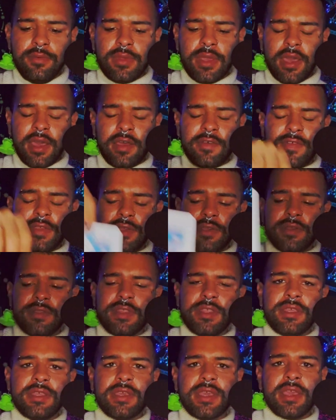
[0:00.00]
we have here
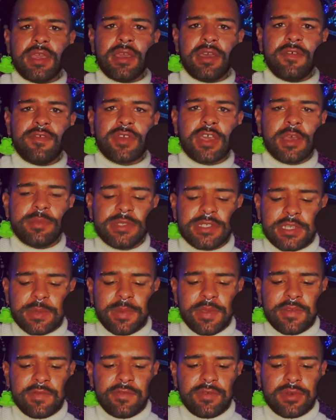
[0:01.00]
the King of Cups
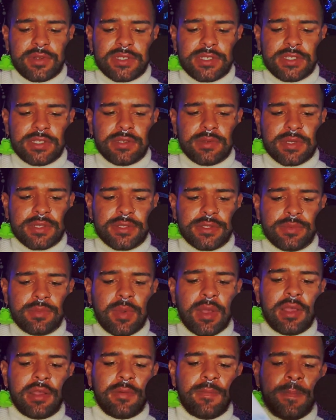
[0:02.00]
stepping forward to you as
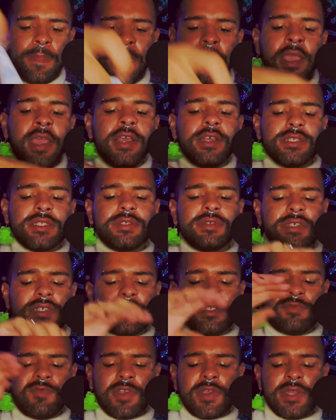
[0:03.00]
well. So
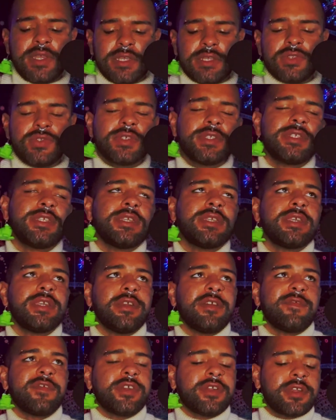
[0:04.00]
it's very interesting
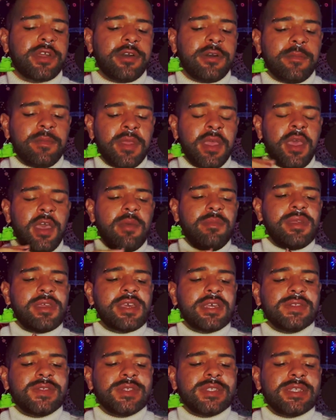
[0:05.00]
here, Virgo,
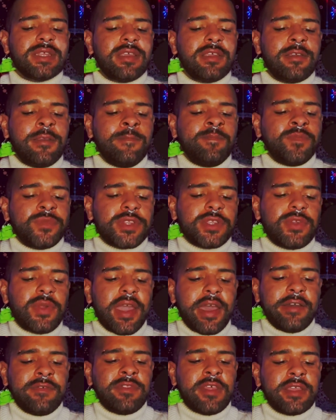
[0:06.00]
because it's like you
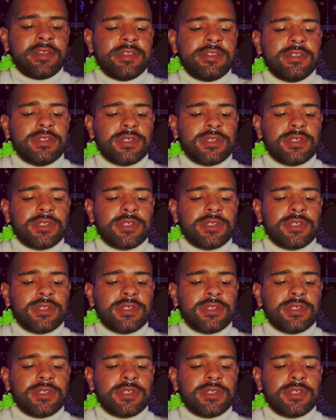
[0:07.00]
have like these